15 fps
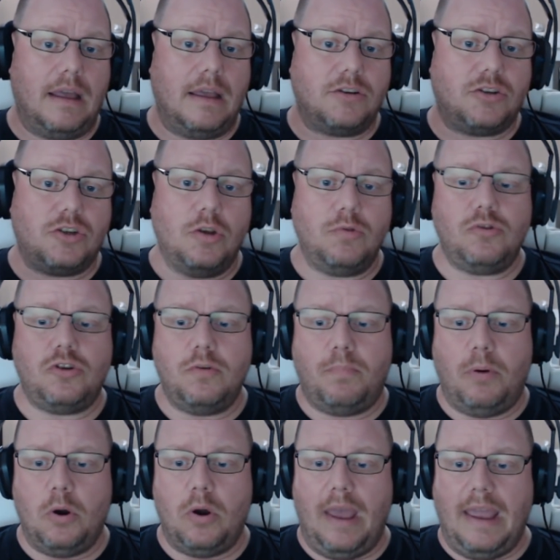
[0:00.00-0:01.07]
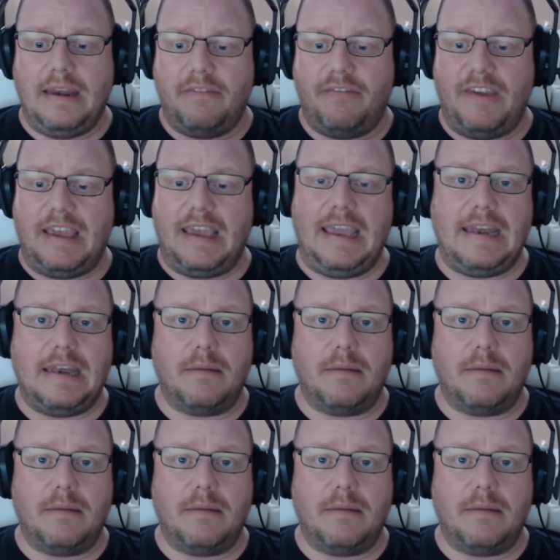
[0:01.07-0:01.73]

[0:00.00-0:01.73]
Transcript: as soon as you put anything in the